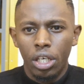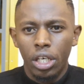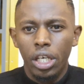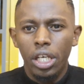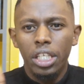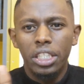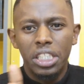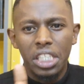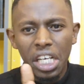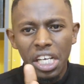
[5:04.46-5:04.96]

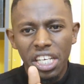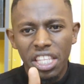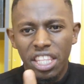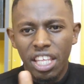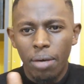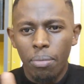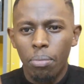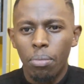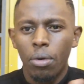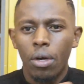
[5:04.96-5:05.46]
He trained
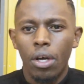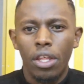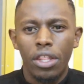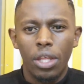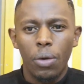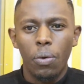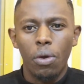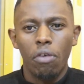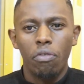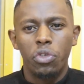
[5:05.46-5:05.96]
them
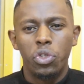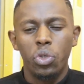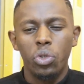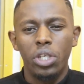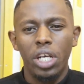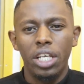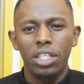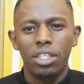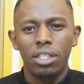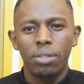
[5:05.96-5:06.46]
the way of
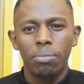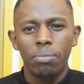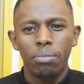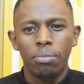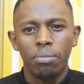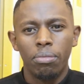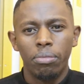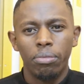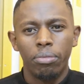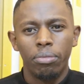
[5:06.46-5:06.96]

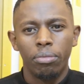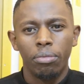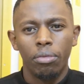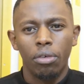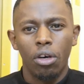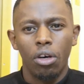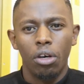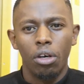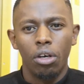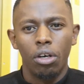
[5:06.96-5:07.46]
Judaism
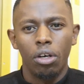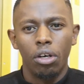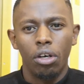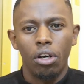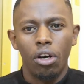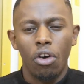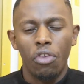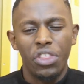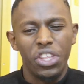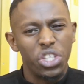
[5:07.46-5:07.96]

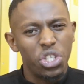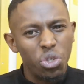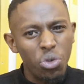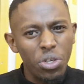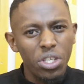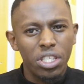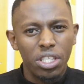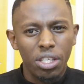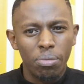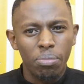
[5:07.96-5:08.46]
or the
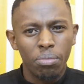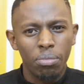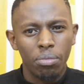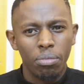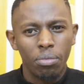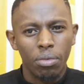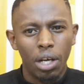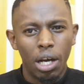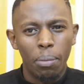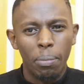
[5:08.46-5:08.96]
Judaism,
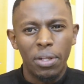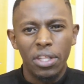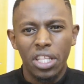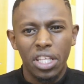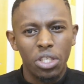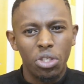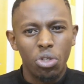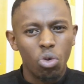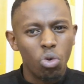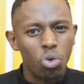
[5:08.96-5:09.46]
or
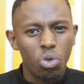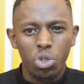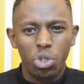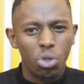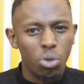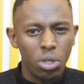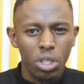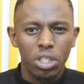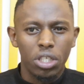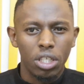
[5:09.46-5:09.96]
the
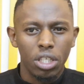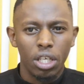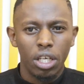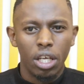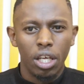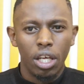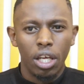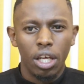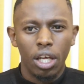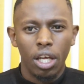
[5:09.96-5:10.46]
Jewish.
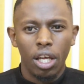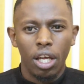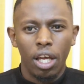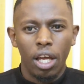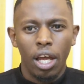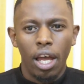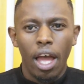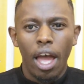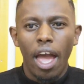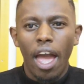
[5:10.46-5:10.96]

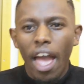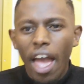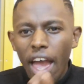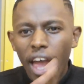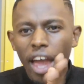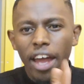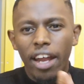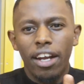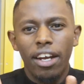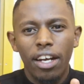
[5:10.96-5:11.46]

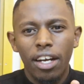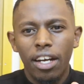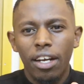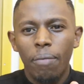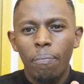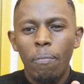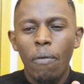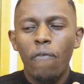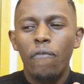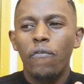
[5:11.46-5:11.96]

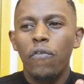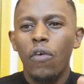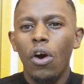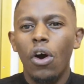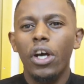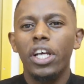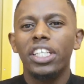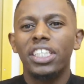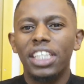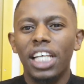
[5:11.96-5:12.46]
And
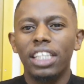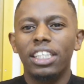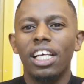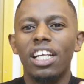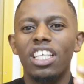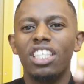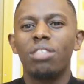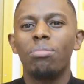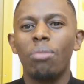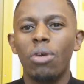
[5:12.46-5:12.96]
before he
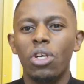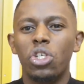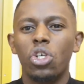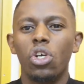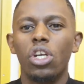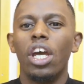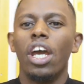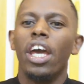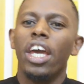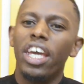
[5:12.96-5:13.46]
started his
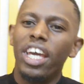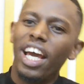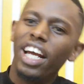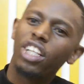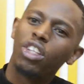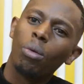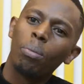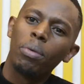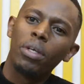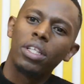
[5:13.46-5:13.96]
mission, he
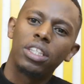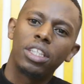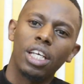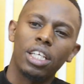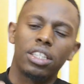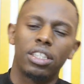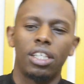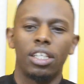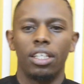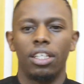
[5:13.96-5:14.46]
had to be
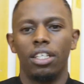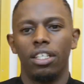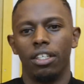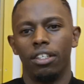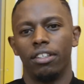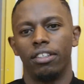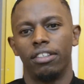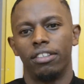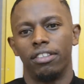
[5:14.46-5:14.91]
tested.